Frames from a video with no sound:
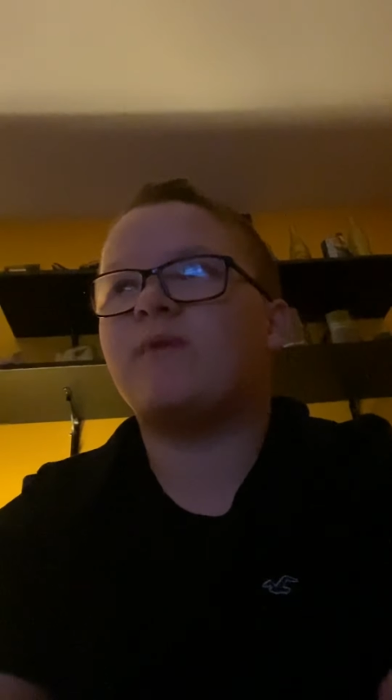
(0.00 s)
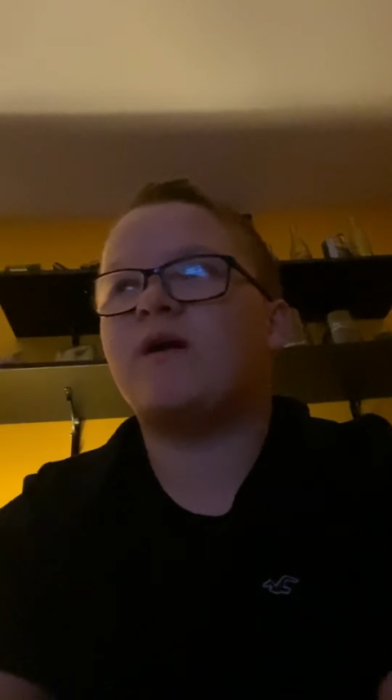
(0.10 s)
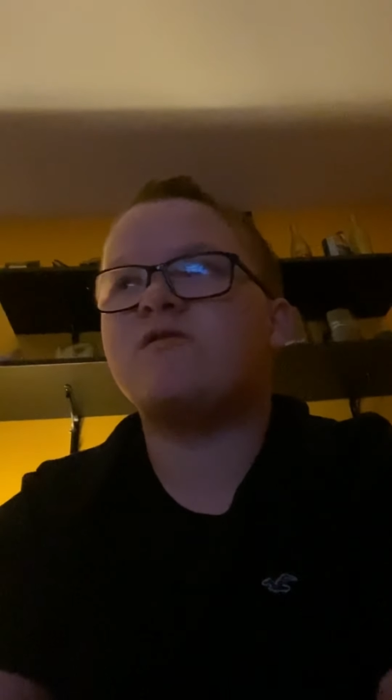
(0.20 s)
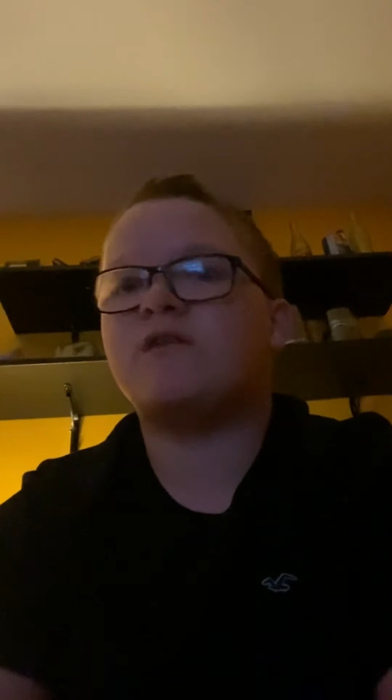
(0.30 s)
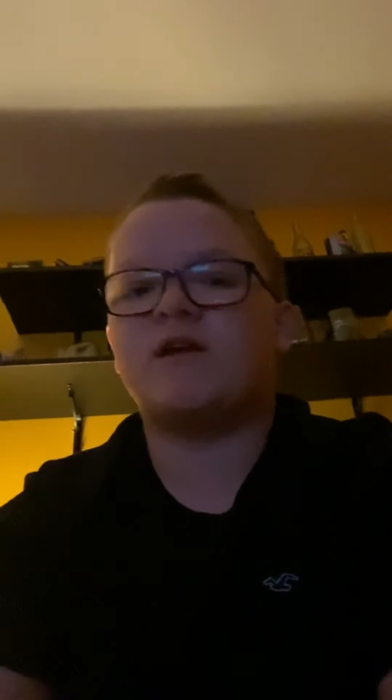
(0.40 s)

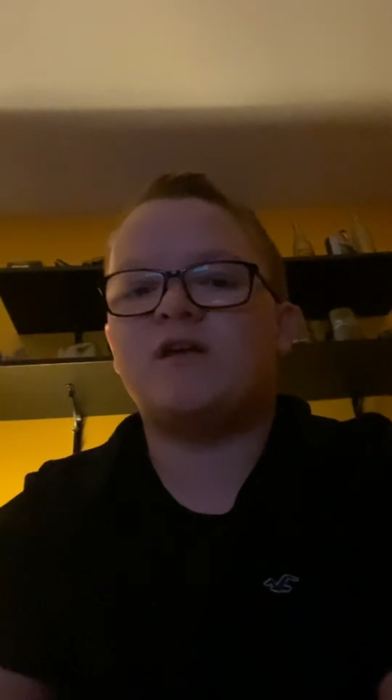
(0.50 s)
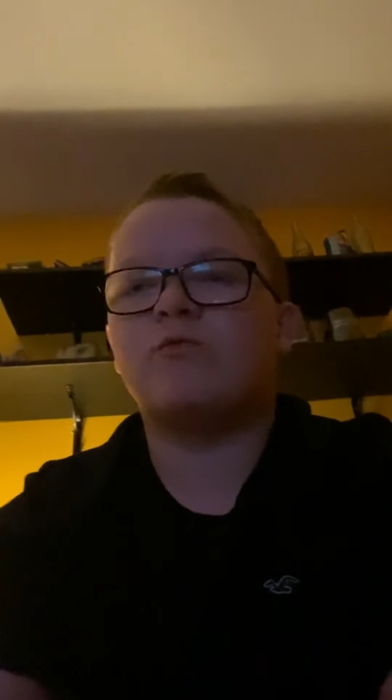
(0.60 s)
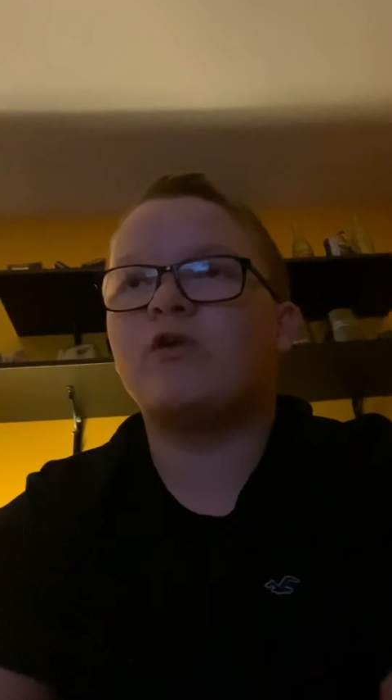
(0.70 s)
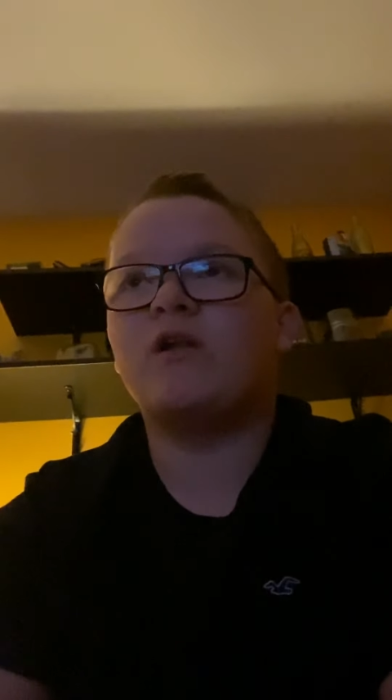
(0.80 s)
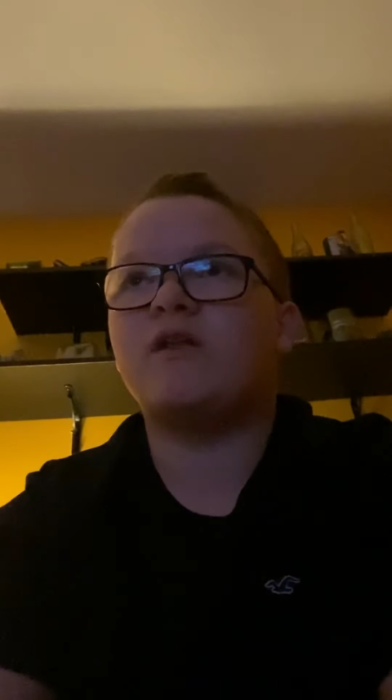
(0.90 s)
basically eat
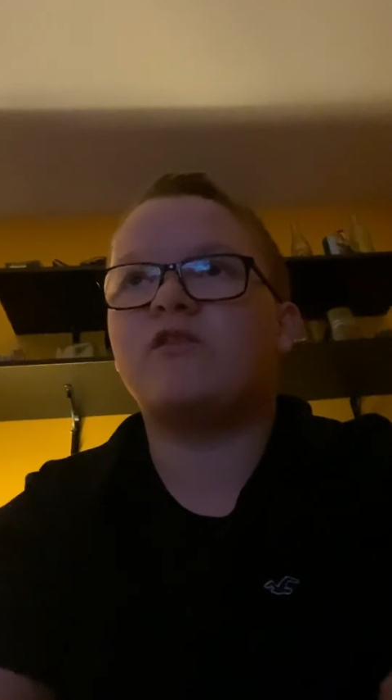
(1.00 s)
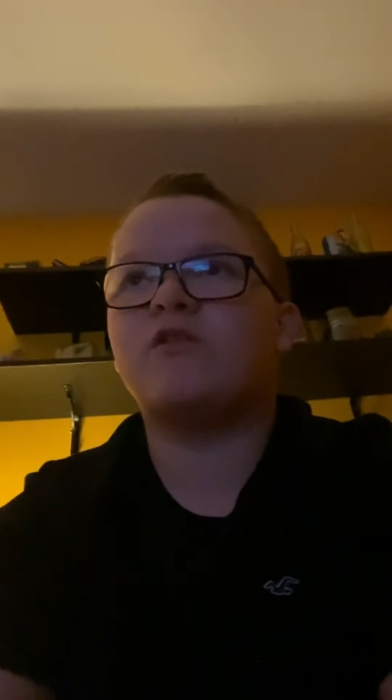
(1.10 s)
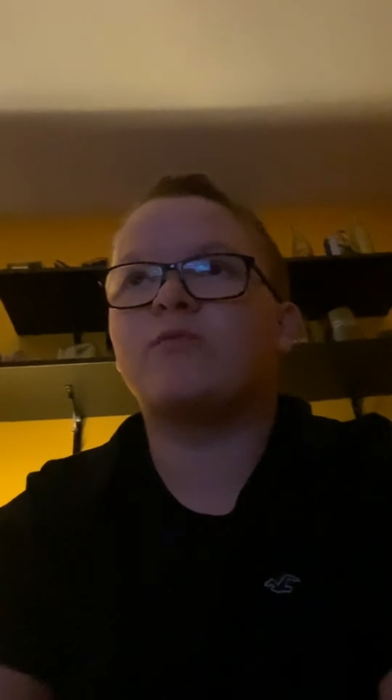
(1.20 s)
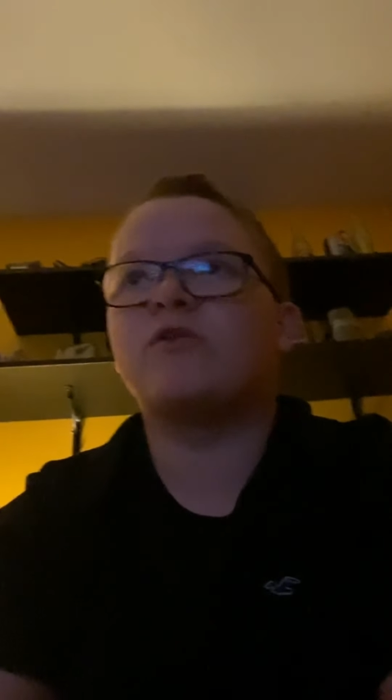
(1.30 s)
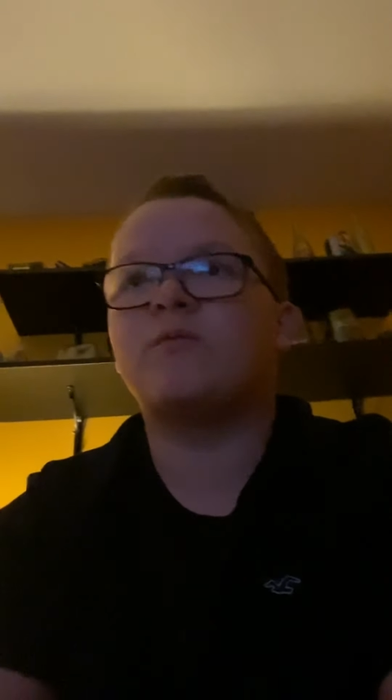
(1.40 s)
really
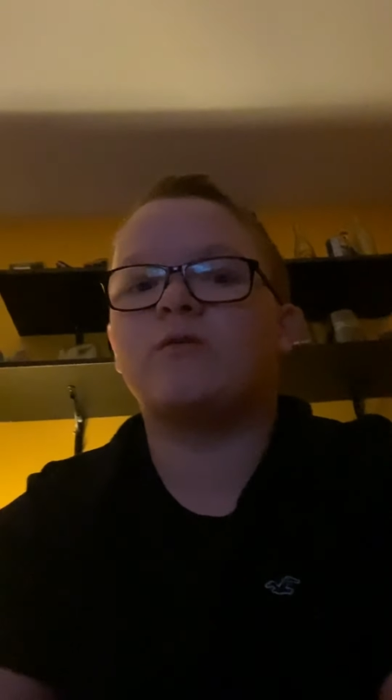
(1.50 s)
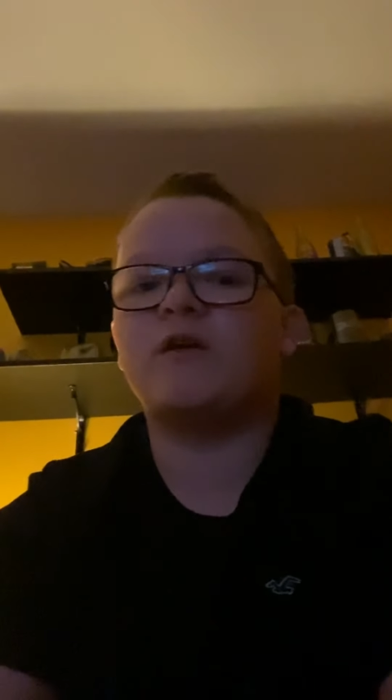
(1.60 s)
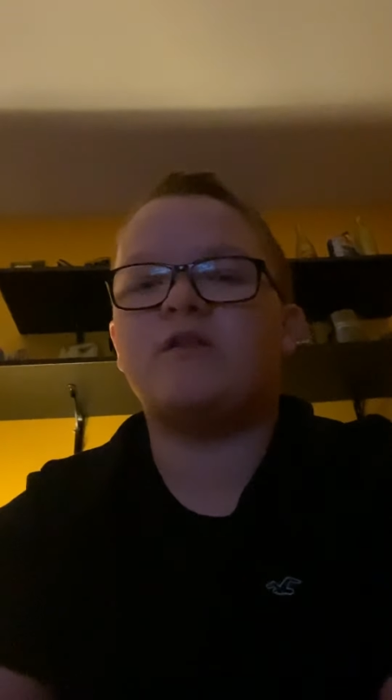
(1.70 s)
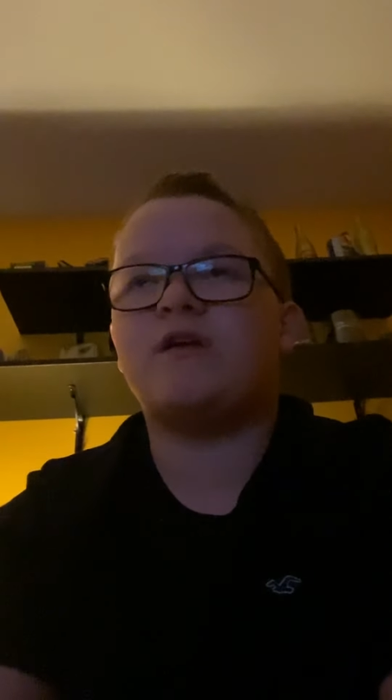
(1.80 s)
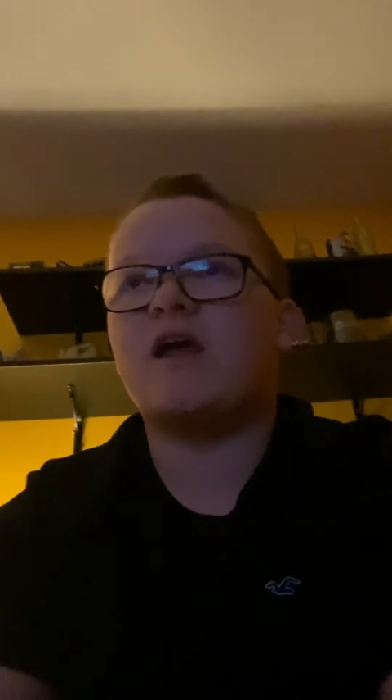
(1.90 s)
super-duper
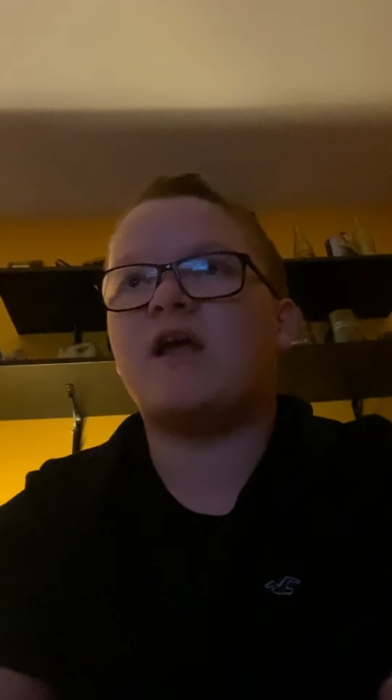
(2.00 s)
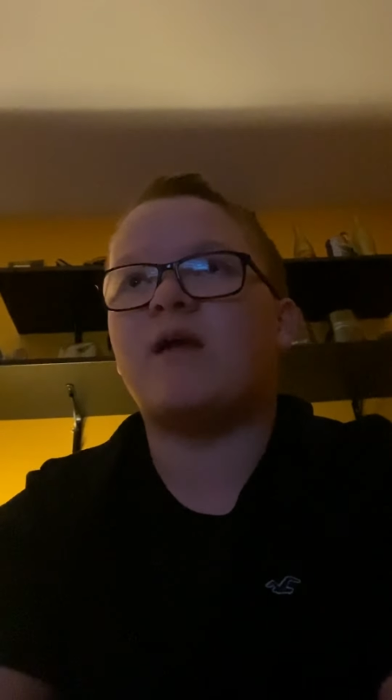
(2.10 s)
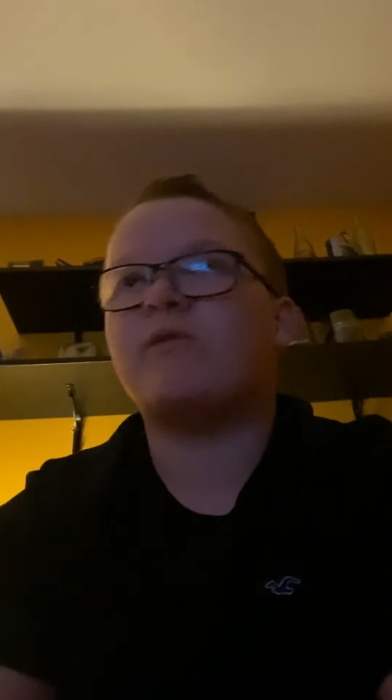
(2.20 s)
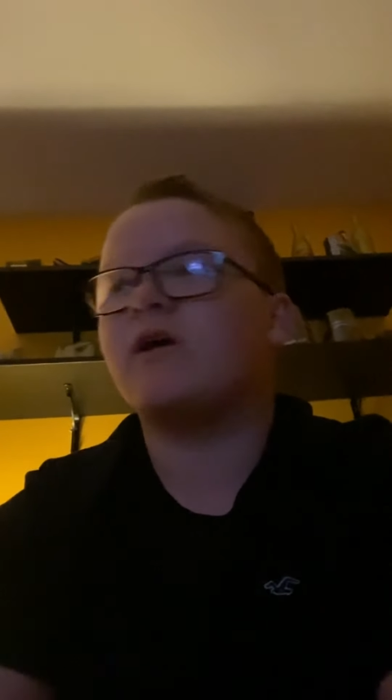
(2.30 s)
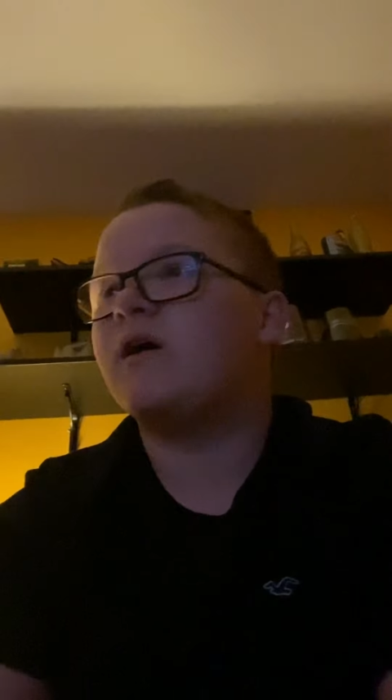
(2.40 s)
easy games.